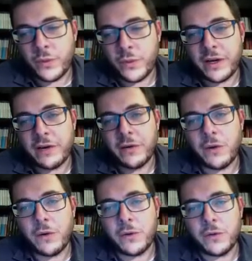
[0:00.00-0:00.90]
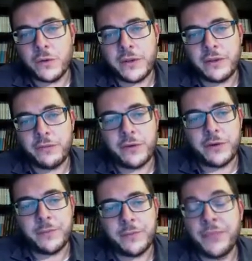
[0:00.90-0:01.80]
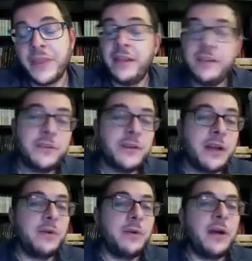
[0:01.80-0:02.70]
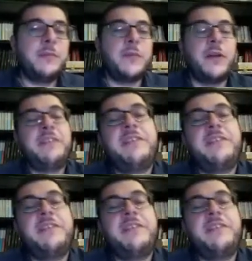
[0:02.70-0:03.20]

are all looking for. So now I'm going to share